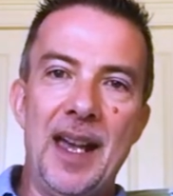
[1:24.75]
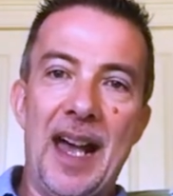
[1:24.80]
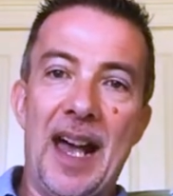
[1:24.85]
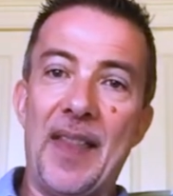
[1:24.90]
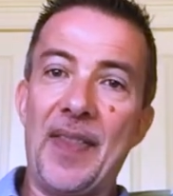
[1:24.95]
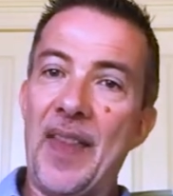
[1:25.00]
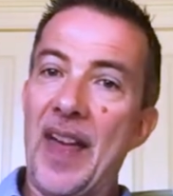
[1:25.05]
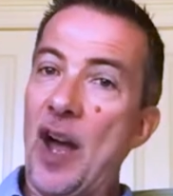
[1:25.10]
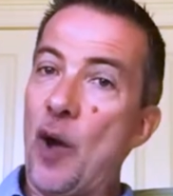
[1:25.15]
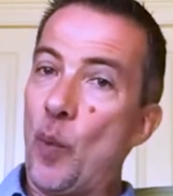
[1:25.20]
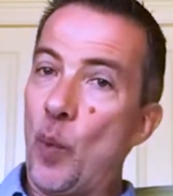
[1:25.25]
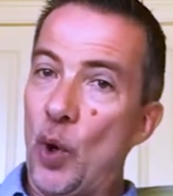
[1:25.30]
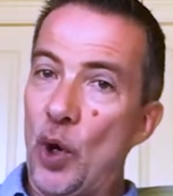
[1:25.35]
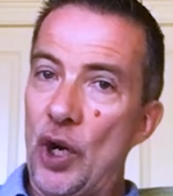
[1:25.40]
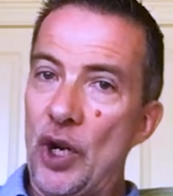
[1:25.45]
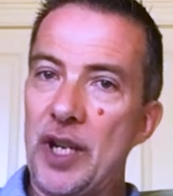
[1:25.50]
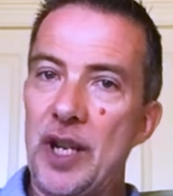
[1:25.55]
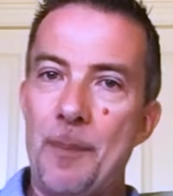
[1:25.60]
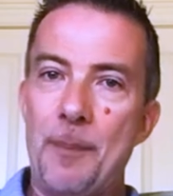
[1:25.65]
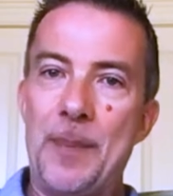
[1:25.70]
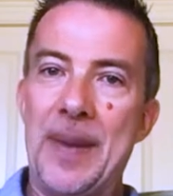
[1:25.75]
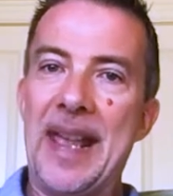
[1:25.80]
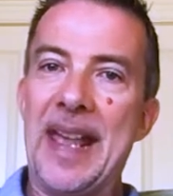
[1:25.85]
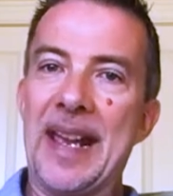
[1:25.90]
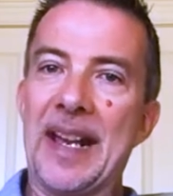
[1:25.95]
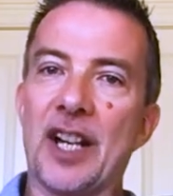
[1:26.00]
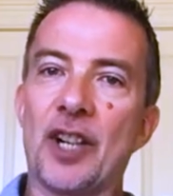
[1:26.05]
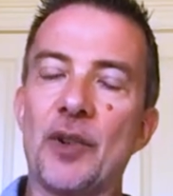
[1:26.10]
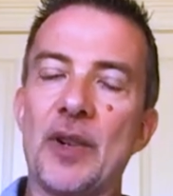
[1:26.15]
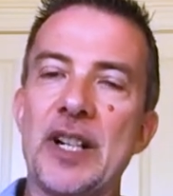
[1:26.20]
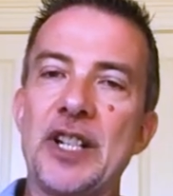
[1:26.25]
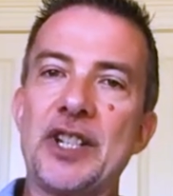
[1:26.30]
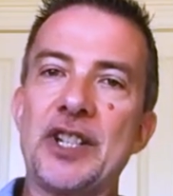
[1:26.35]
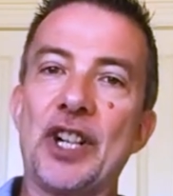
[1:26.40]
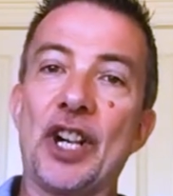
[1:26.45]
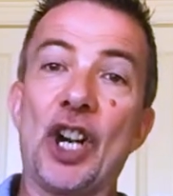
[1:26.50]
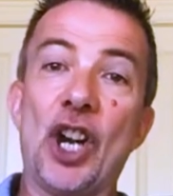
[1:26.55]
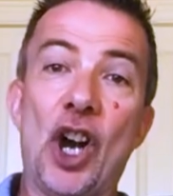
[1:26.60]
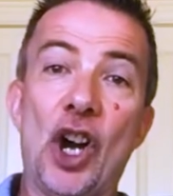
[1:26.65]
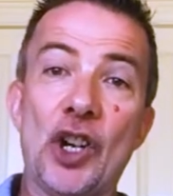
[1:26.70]
And that word, being a
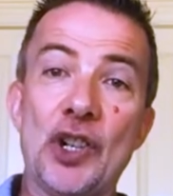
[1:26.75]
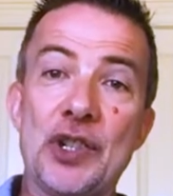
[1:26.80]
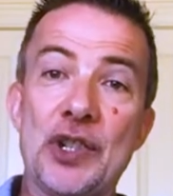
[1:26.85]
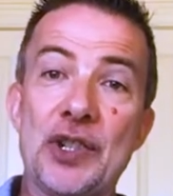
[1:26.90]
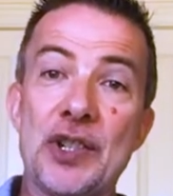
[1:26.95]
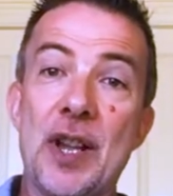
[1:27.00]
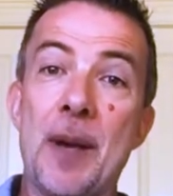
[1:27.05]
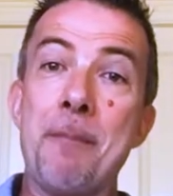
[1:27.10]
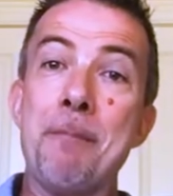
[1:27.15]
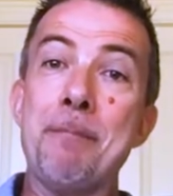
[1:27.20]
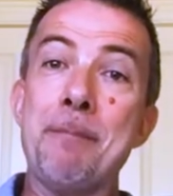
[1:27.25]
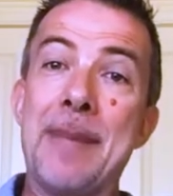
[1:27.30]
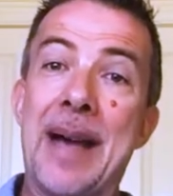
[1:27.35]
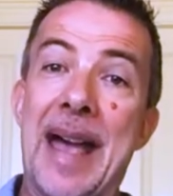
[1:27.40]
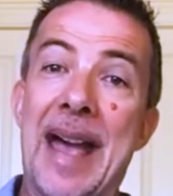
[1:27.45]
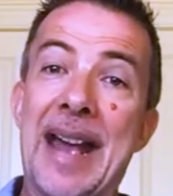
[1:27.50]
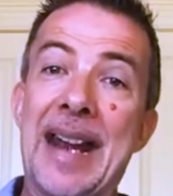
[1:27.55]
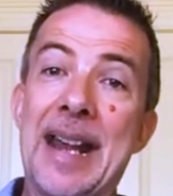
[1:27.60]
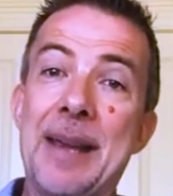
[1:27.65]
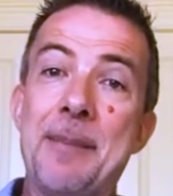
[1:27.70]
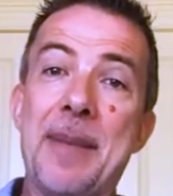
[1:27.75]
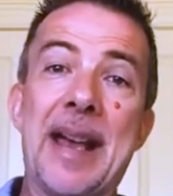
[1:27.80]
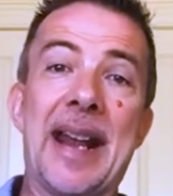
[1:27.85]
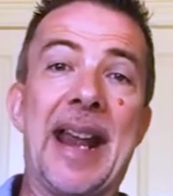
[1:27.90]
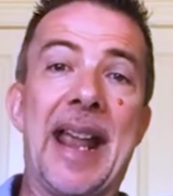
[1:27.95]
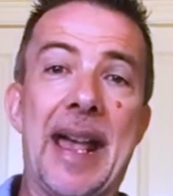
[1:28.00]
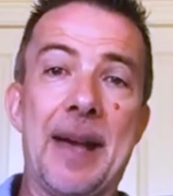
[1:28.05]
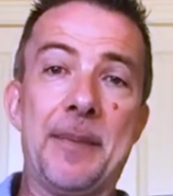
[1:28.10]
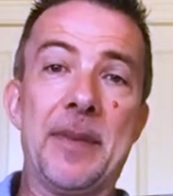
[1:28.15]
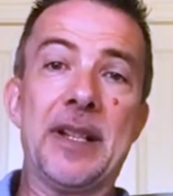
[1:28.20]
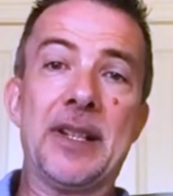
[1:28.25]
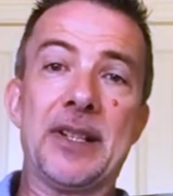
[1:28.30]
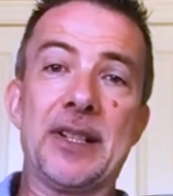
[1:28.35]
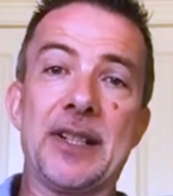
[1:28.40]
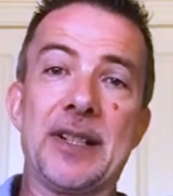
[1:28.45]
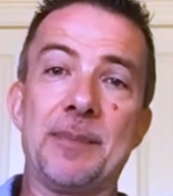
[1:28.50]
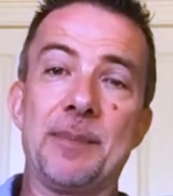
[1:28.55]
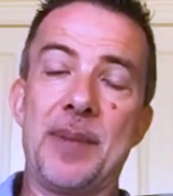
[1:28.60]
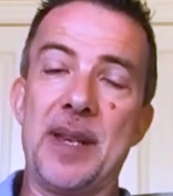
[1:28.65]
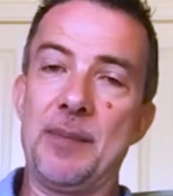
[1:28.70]
Christian, conjures up many, many
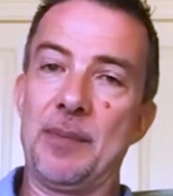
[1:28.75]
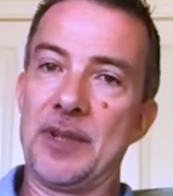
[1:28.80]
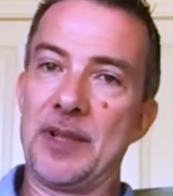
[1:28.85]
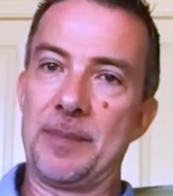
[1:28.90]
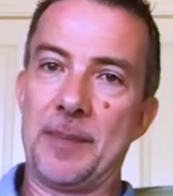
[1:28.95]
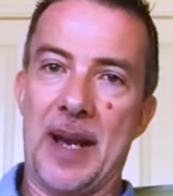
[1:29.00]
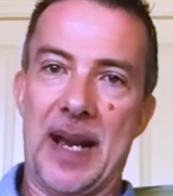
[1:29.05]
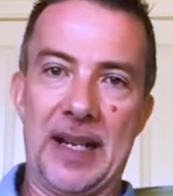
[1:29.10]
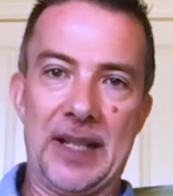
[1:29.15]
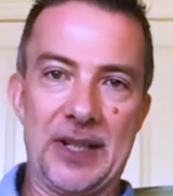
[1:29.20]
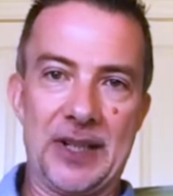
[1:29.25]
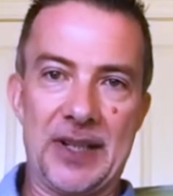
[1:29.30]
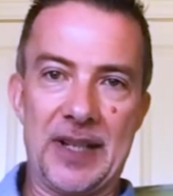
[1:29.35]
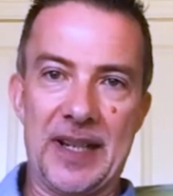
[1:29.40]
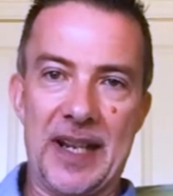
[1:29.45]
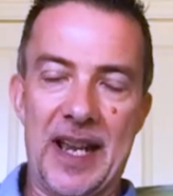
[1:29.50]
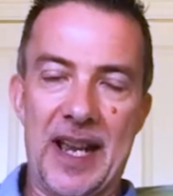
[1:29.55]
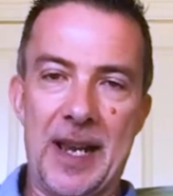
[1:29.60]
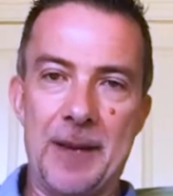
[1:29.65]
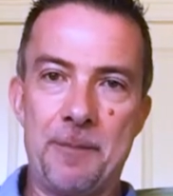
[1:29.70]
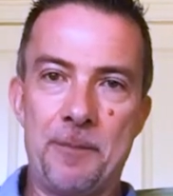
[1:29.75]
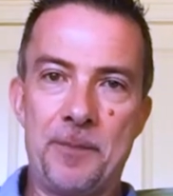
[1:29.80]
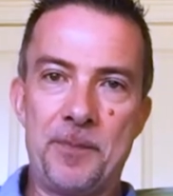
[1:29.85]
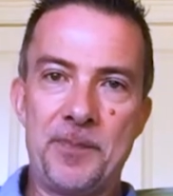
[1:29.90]
images in people's minds today.